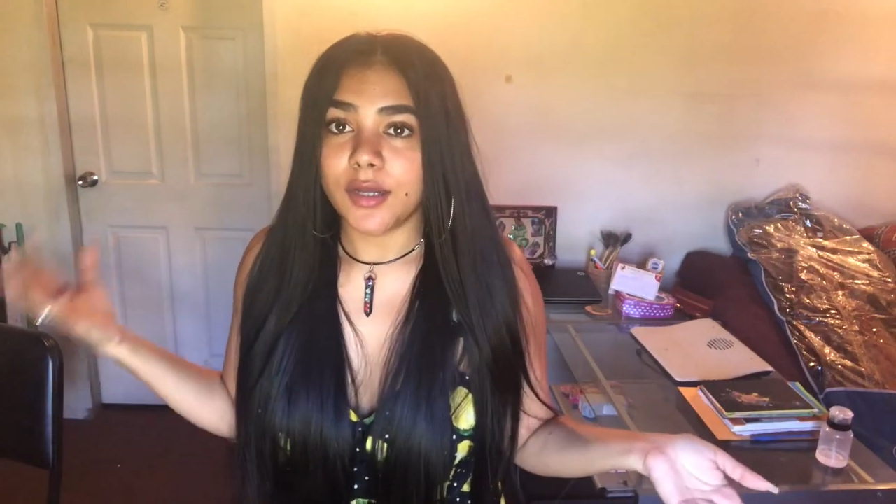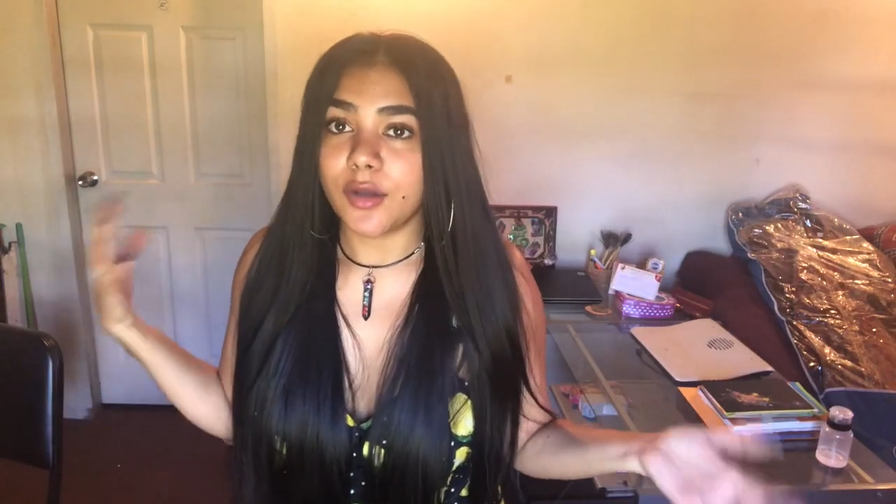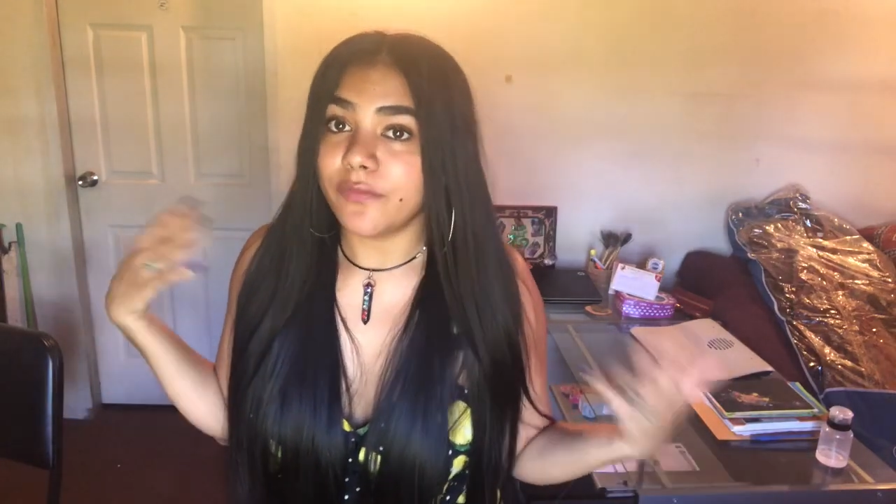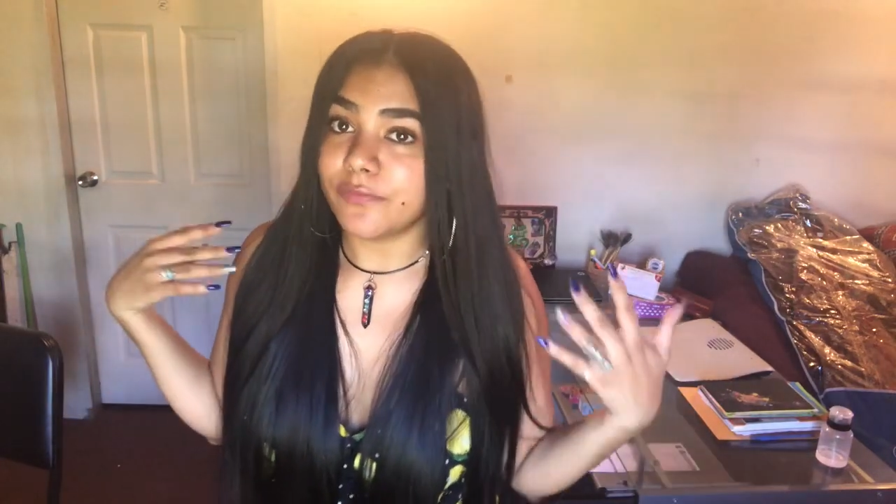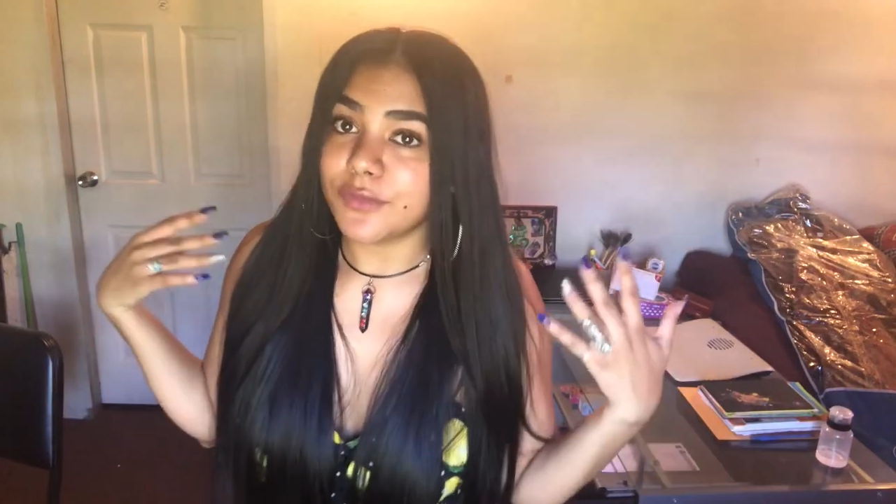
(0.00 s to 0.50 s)

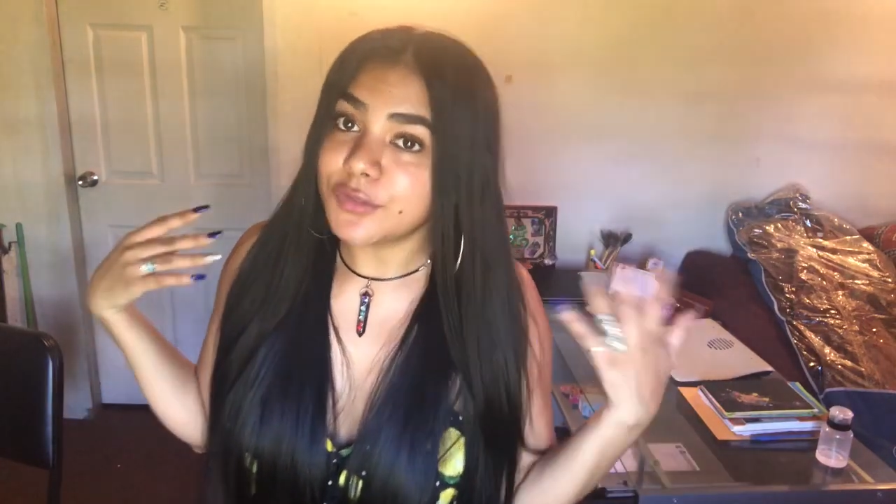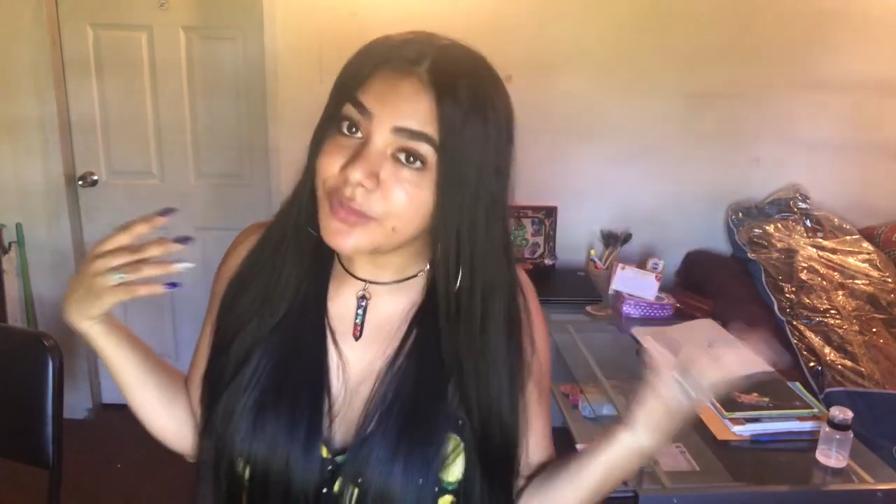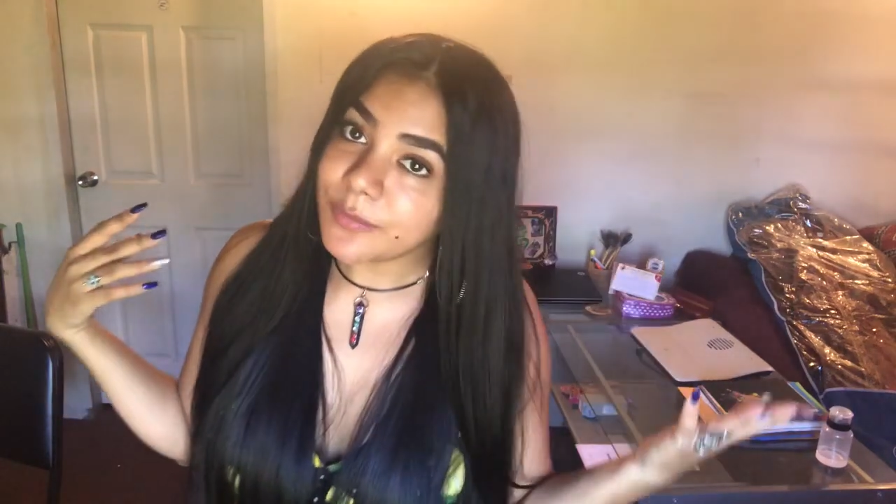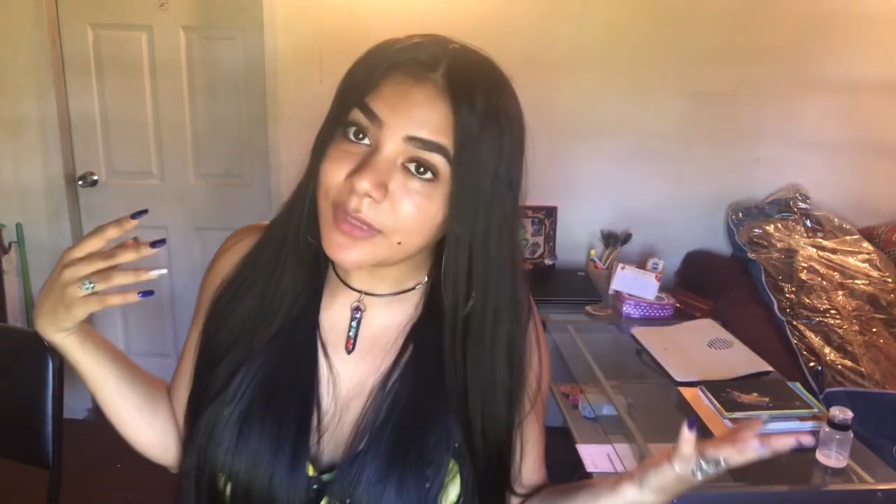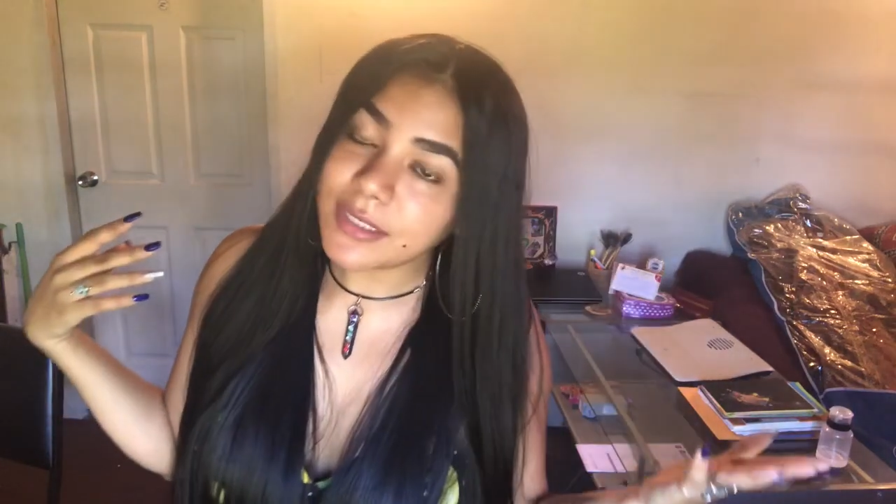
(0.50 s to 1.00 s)
of the
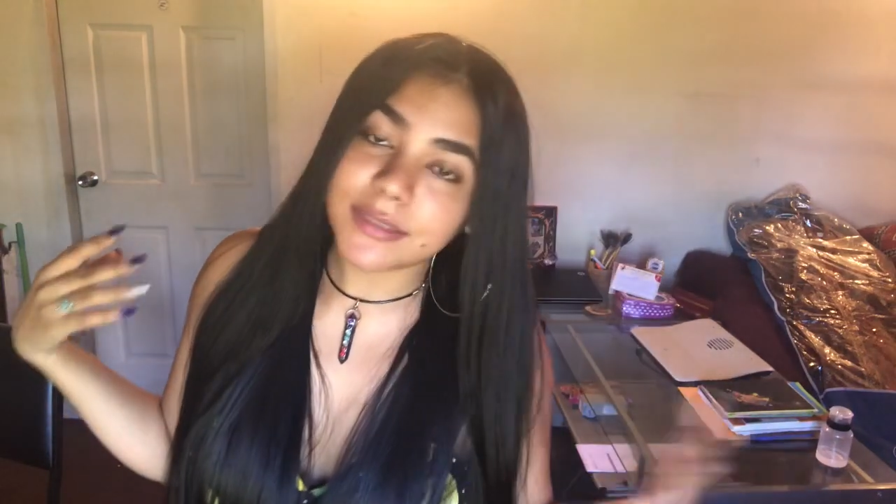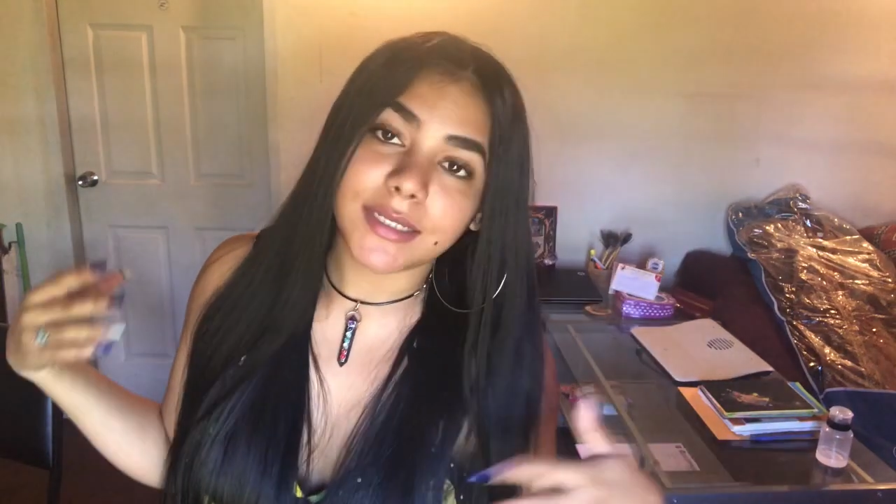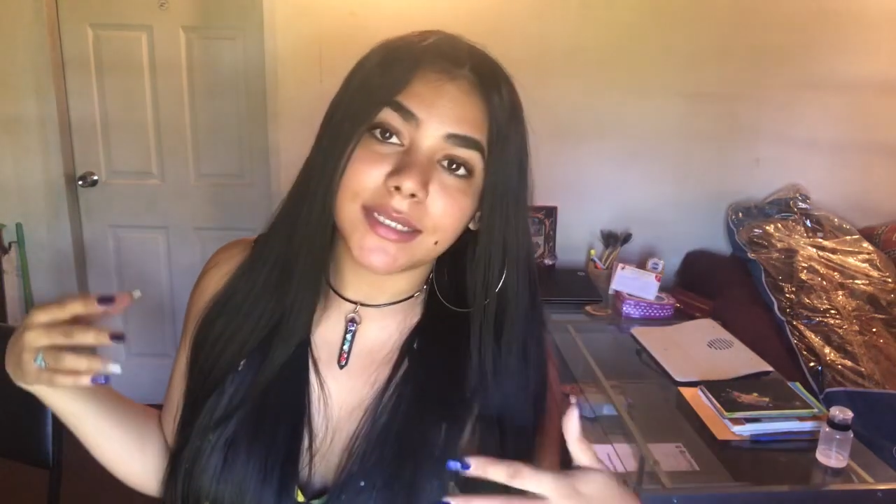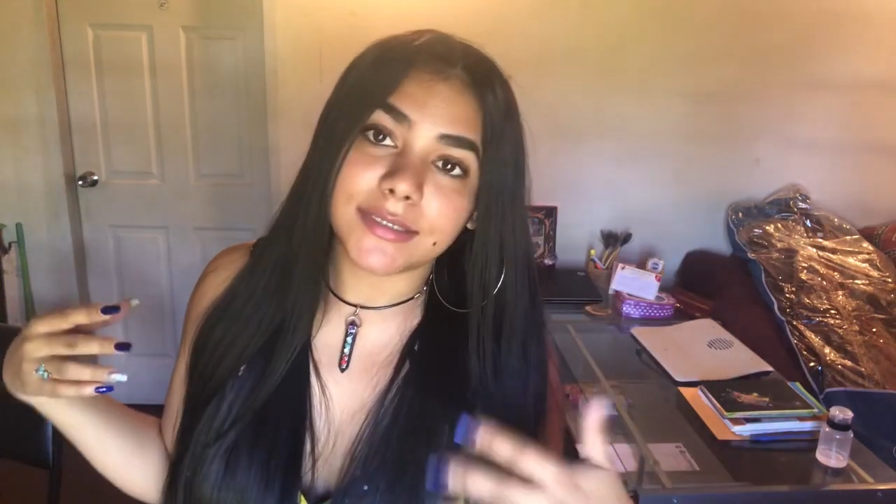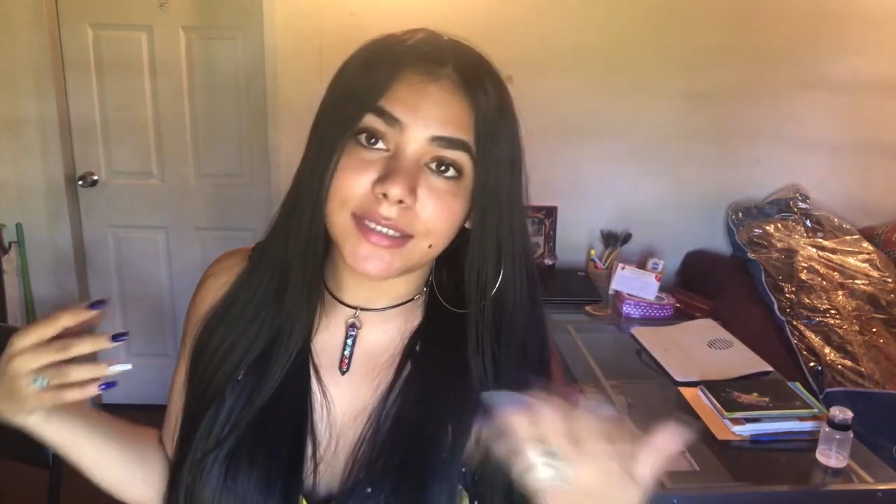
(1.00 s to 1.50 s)
treatment
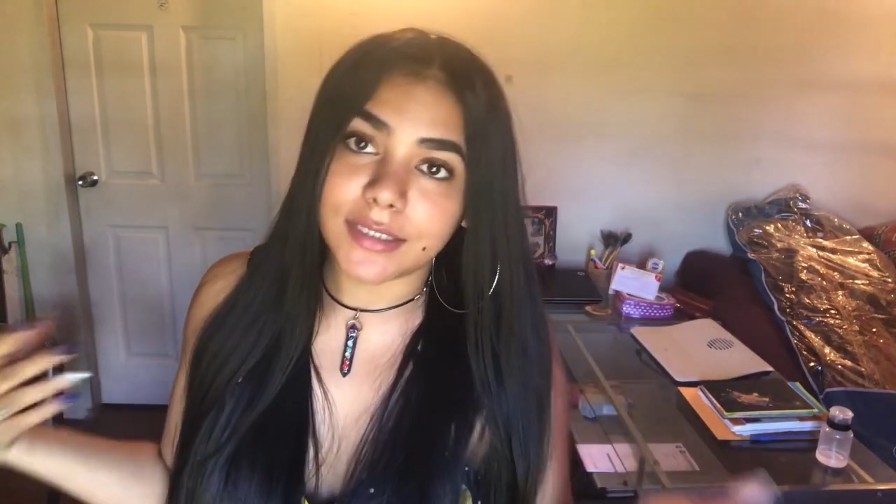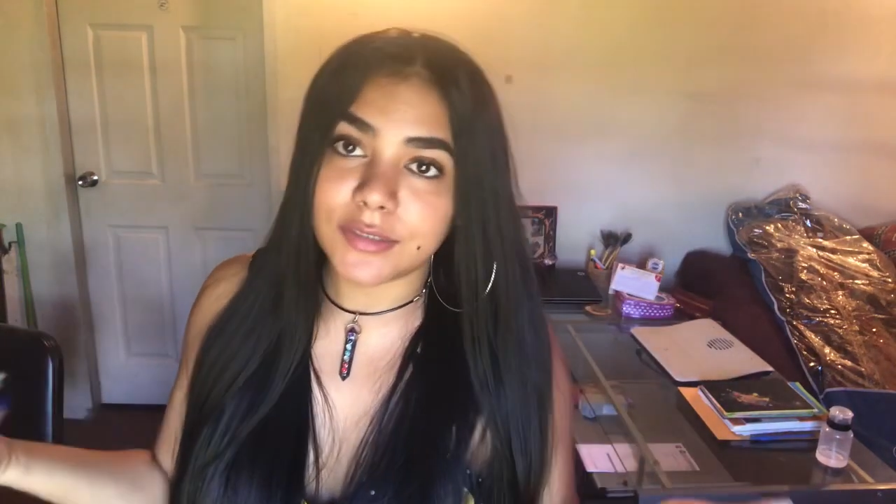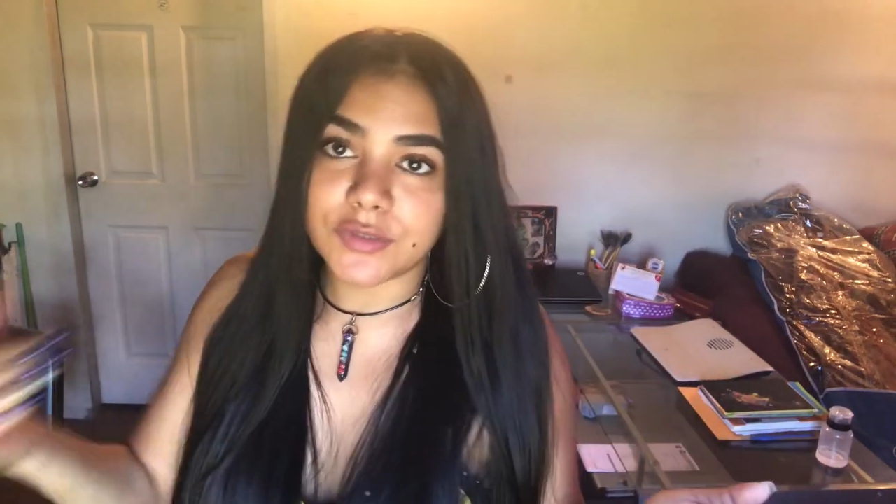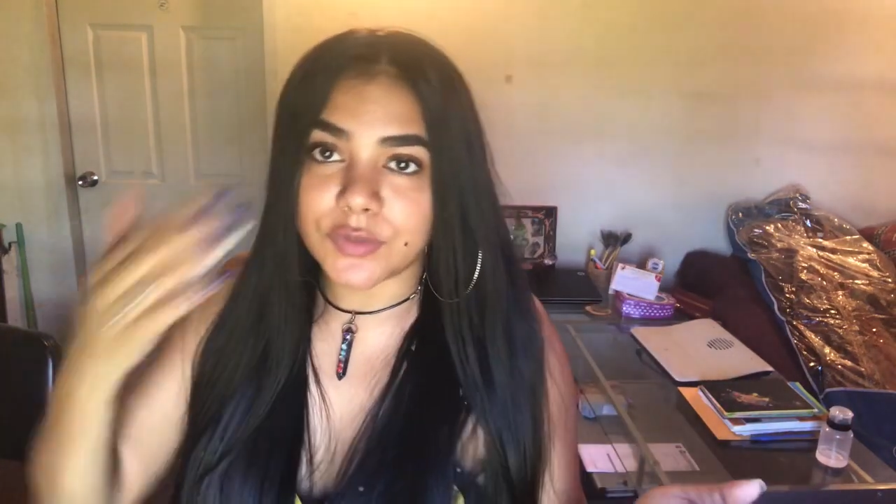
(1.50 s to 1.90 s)
that I did,